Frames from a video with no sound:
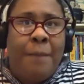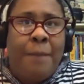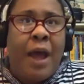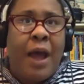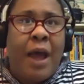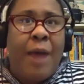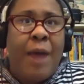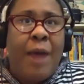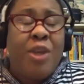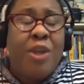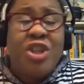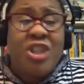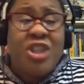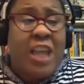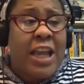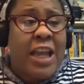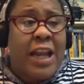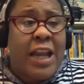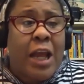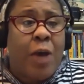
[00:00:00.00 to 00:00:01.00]
You just
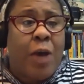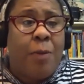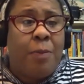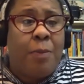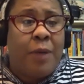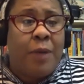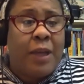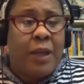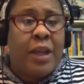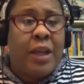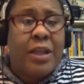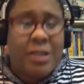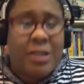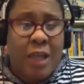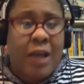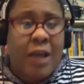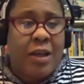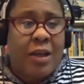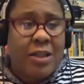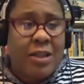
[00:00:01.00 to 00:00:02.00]
can't help but, as
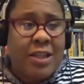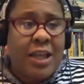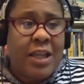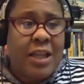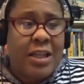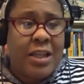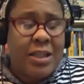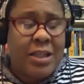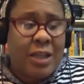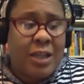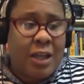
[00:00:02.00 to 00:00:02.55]
Alka said,